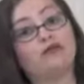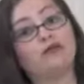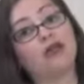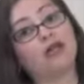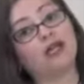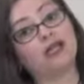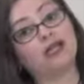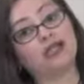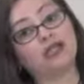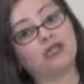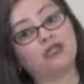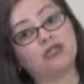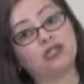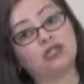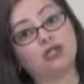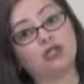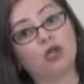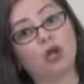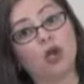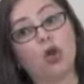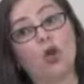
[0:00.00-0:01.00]

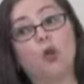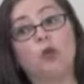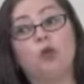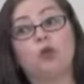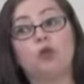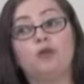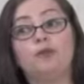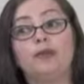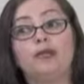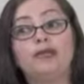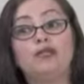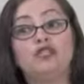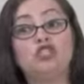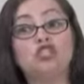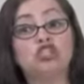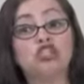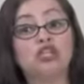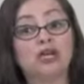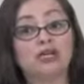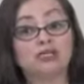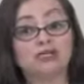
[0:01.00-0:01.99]
violation would be
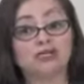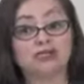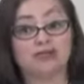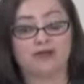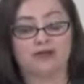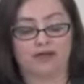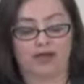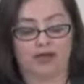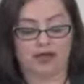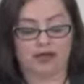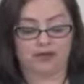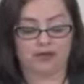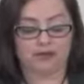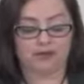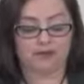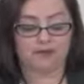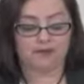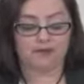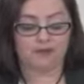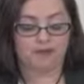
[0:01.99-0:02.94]
justified.